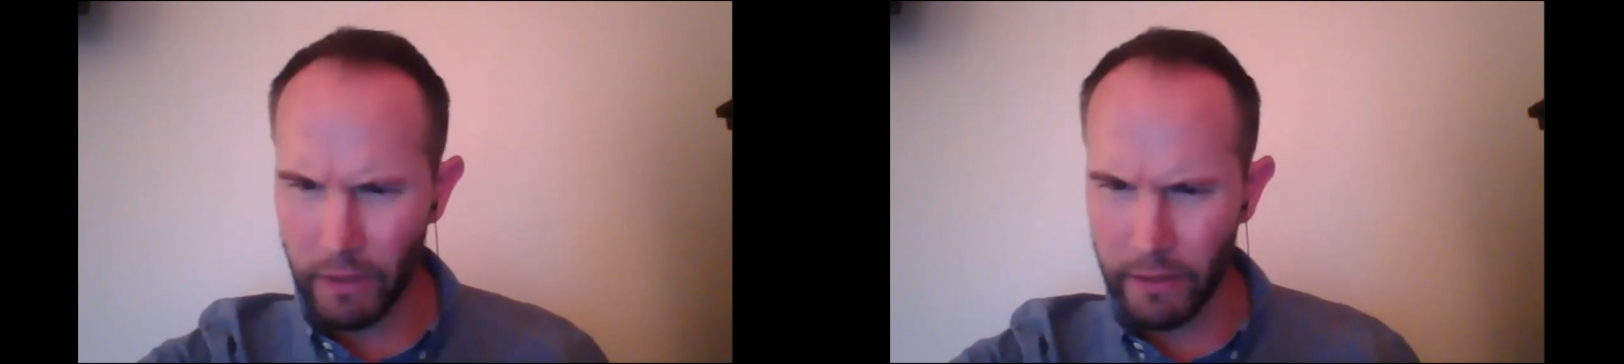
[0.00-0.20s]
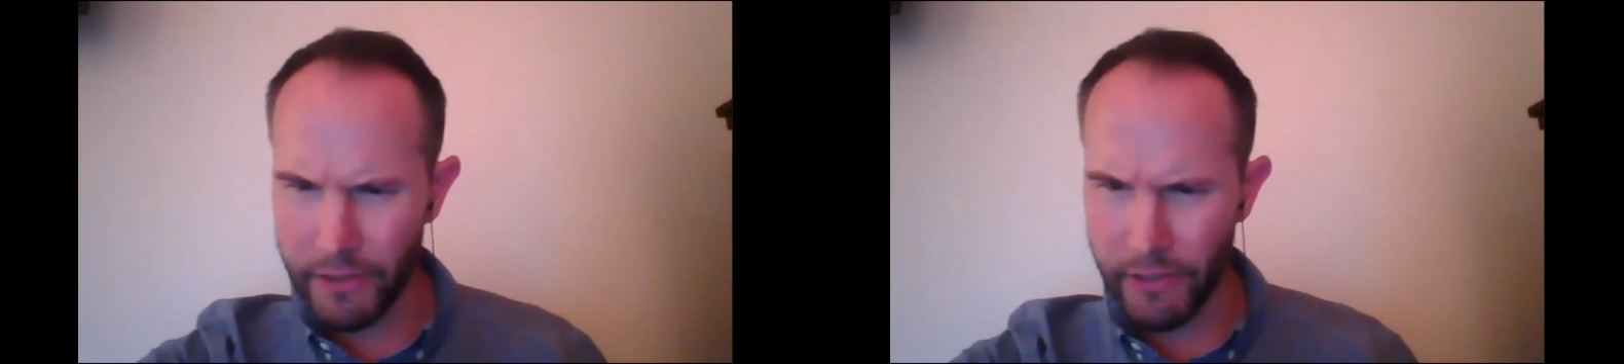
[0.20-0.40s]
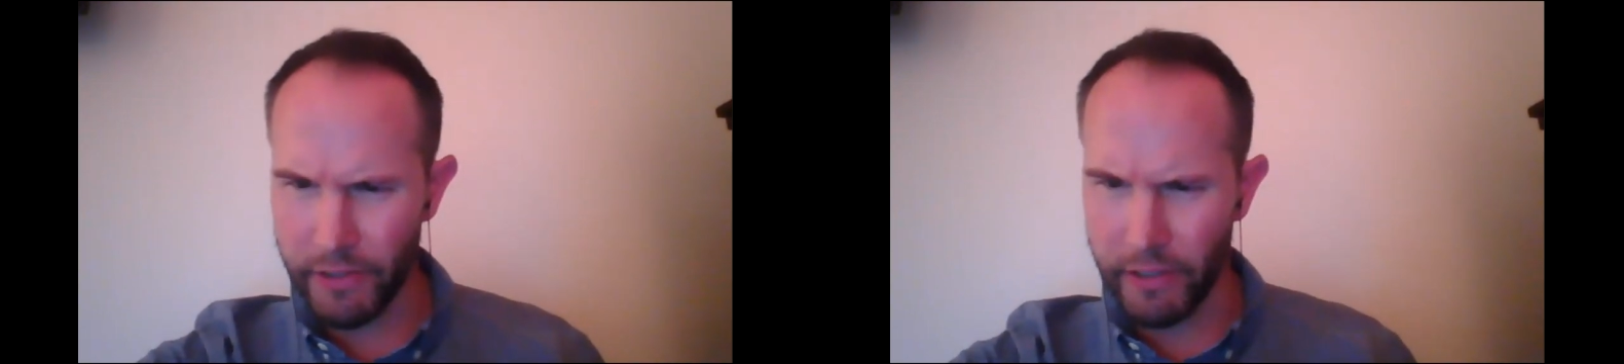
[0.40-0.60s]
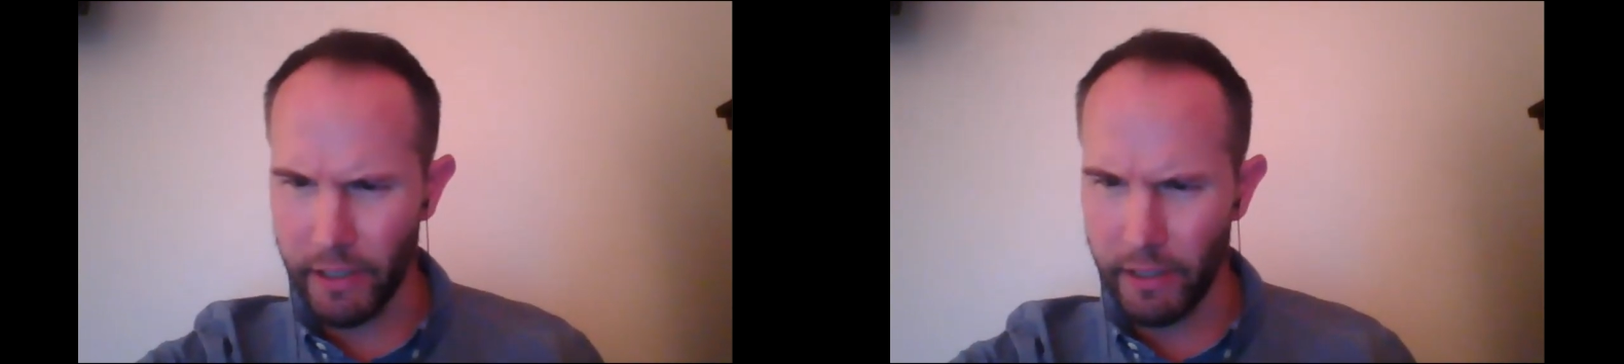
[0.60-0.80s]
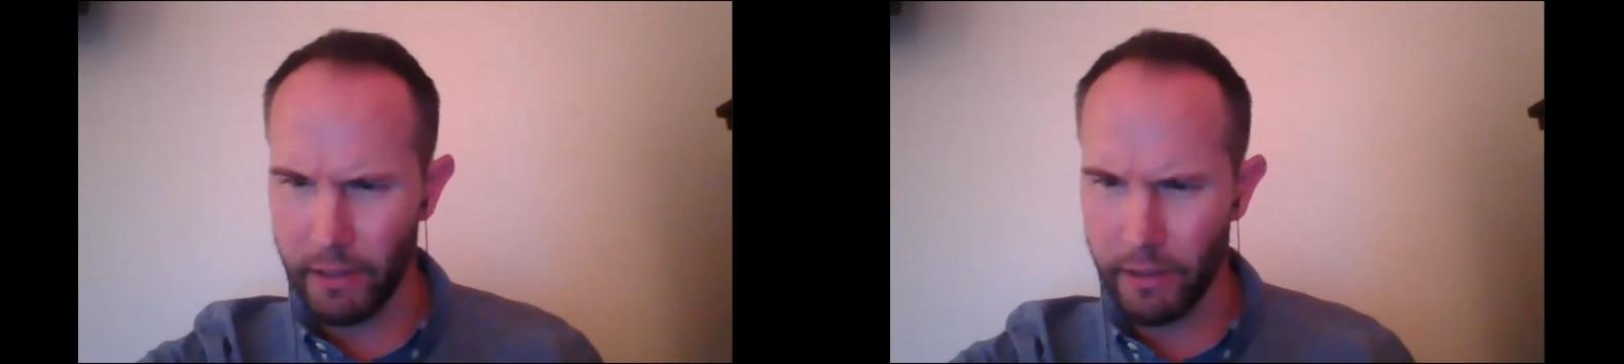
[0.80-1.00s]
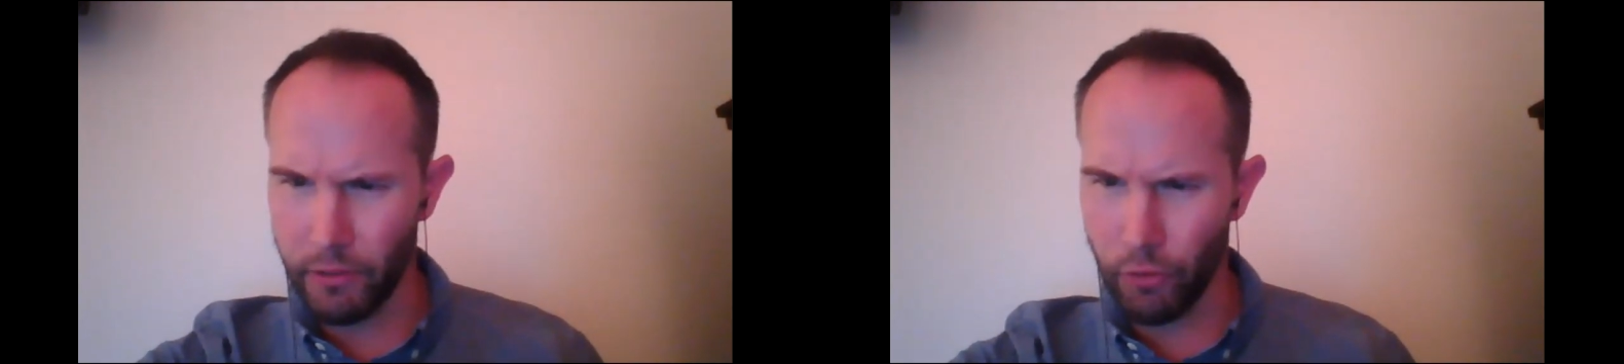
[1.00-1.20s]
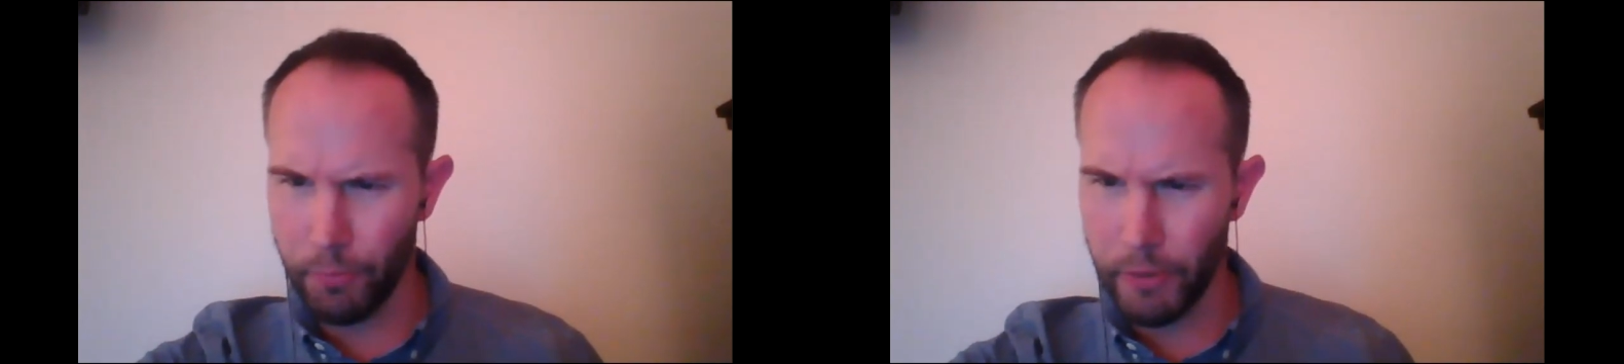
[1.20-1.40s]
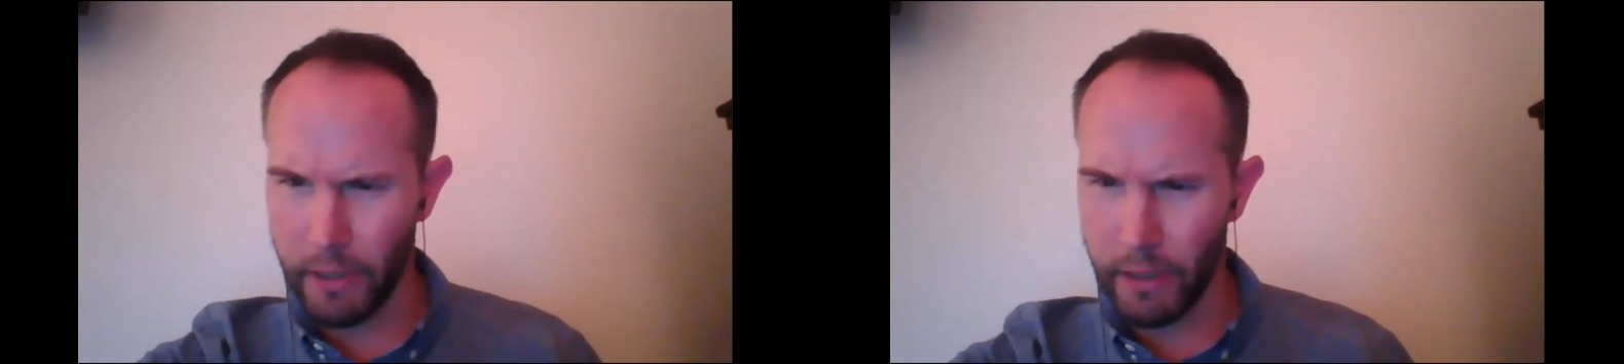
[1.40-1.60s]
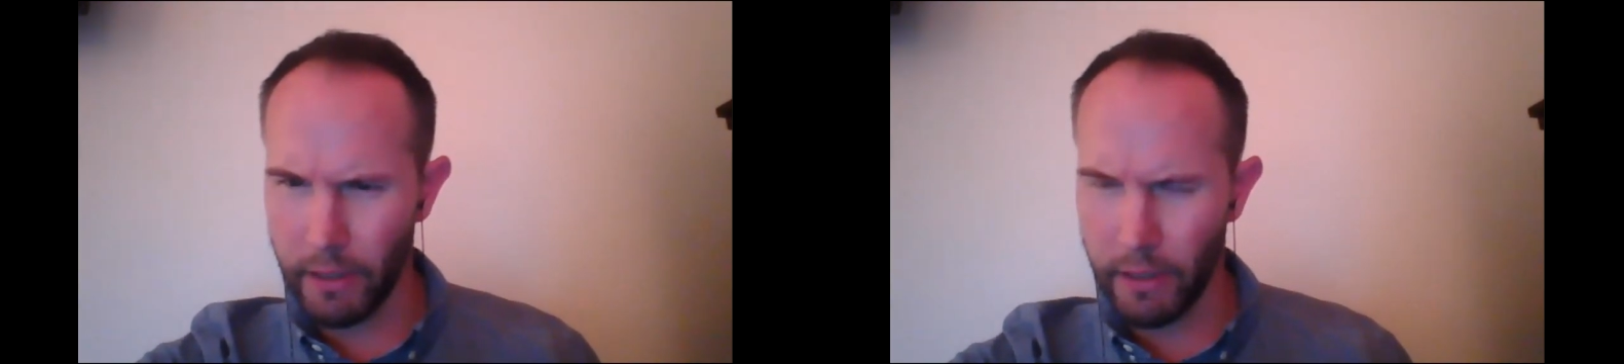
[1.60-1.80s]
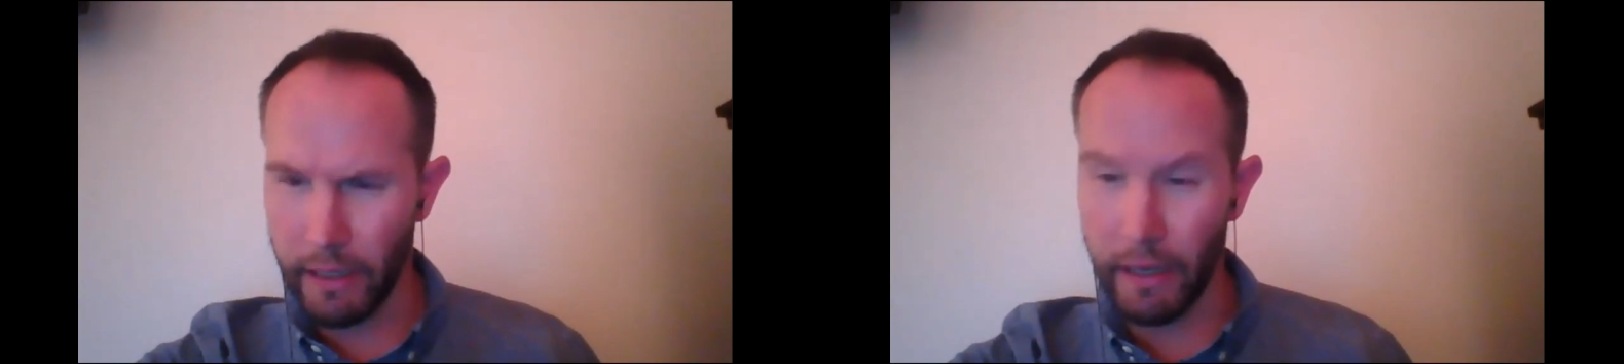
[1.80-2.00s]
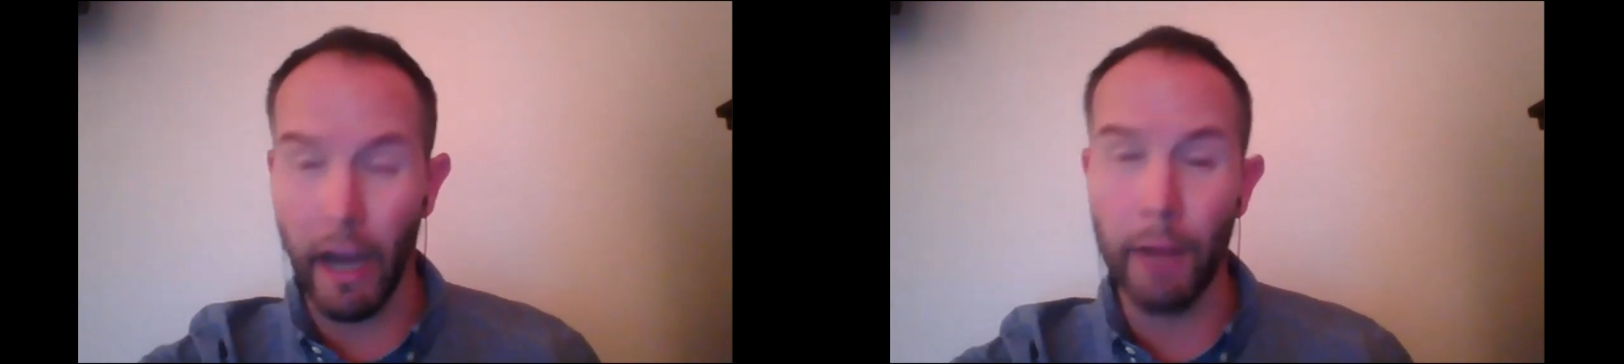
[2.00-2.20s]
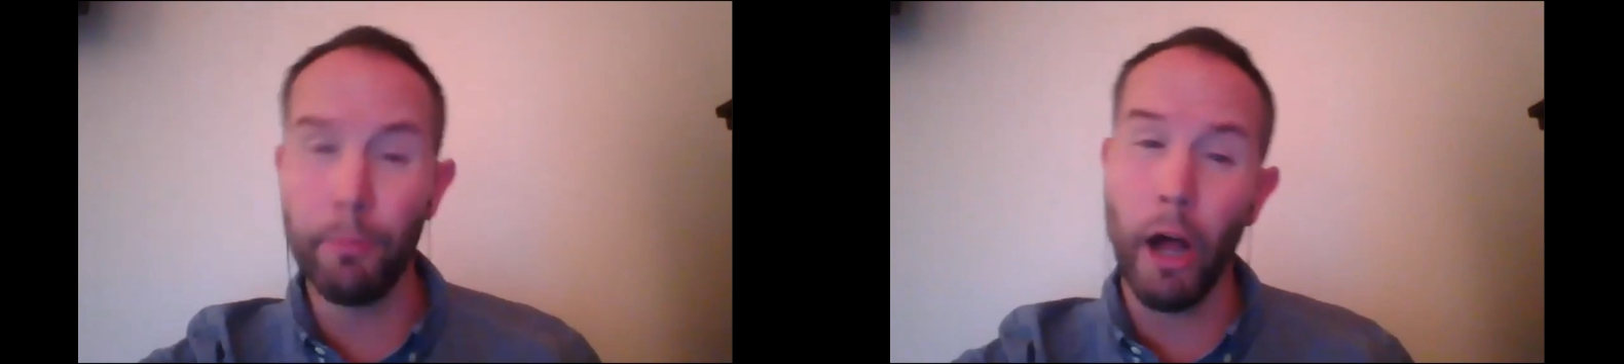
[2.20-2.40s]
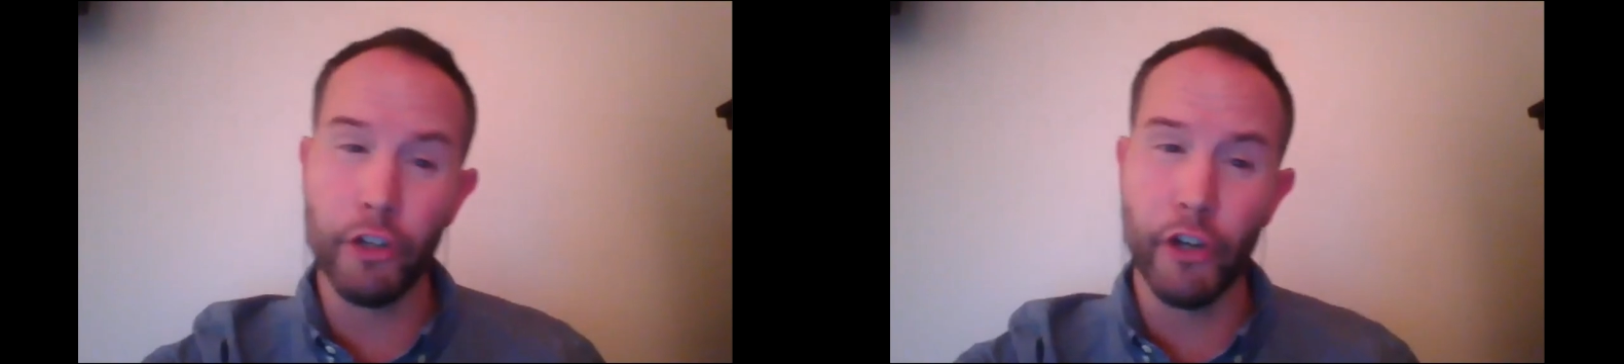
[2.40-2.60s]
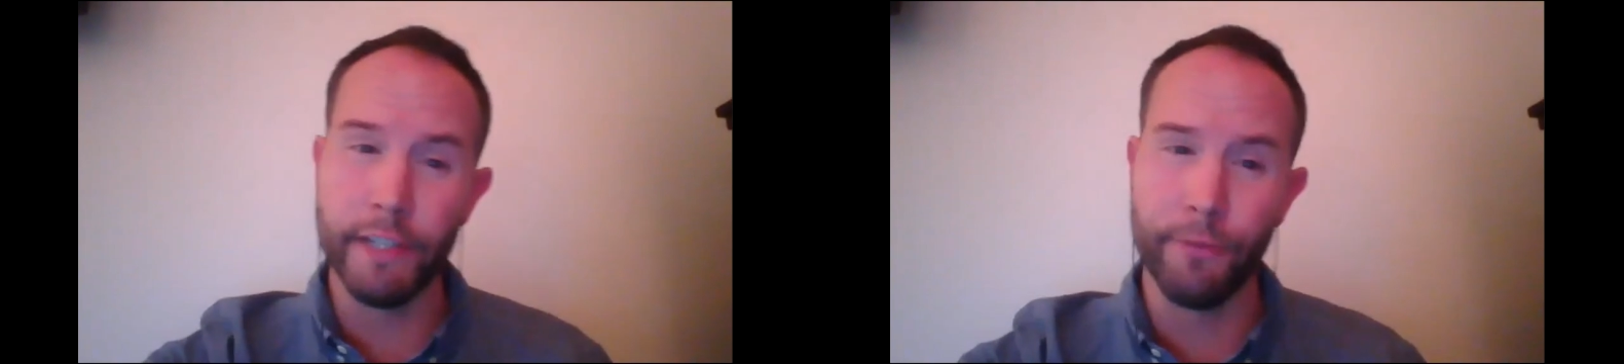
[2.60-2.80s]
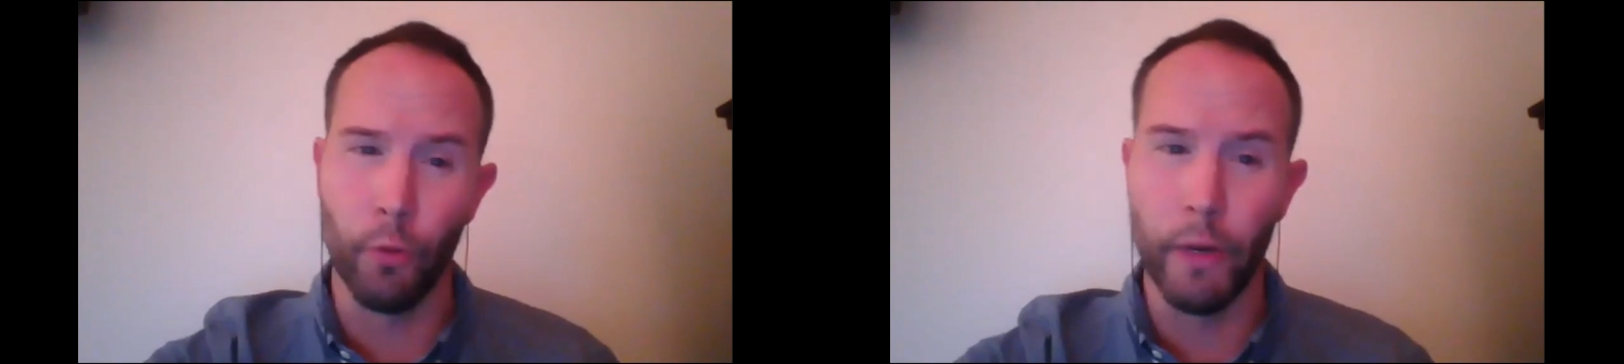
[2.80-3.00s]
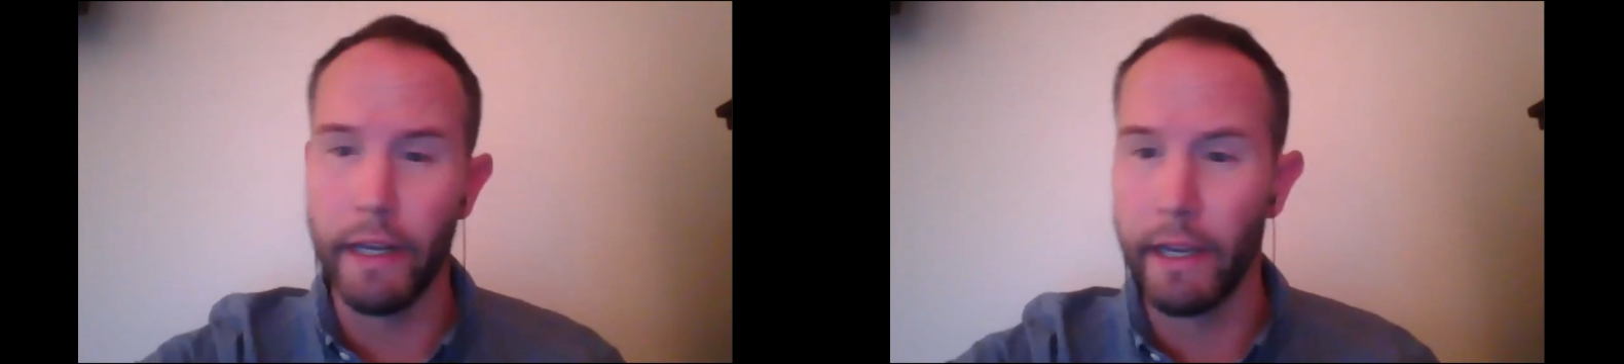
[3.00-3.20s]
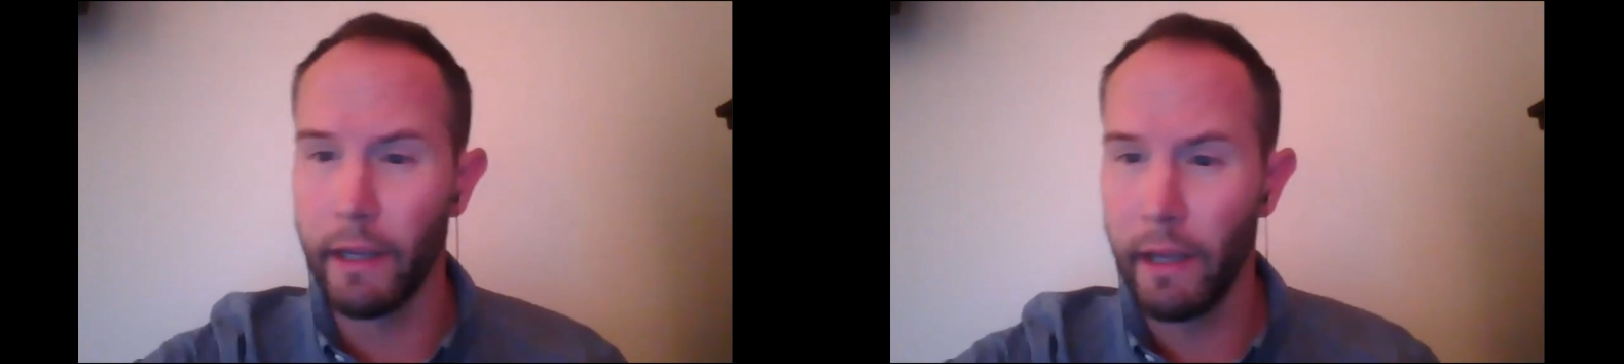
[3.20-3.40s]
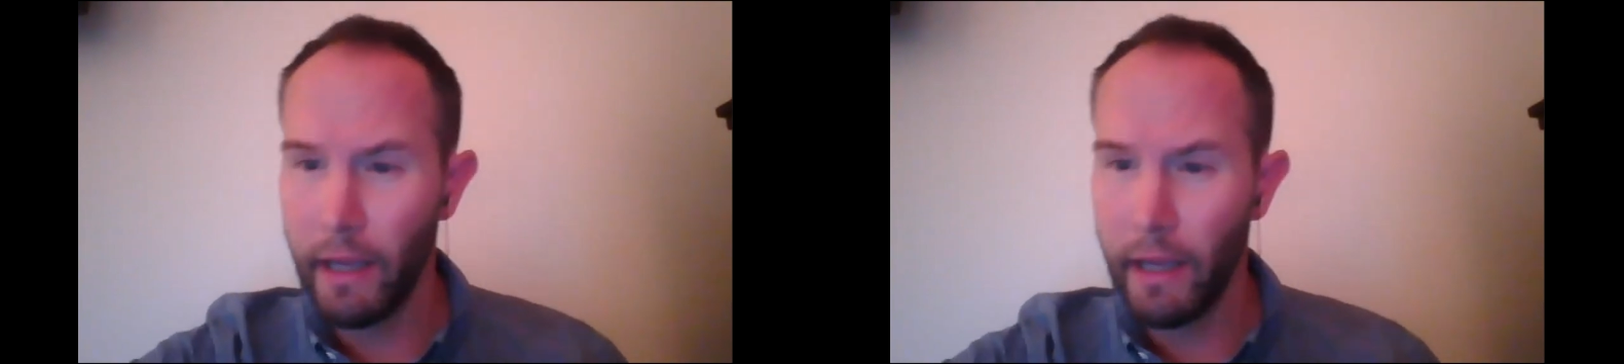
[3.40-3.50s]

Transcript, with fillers: let's see, grouping, and I apologize for reading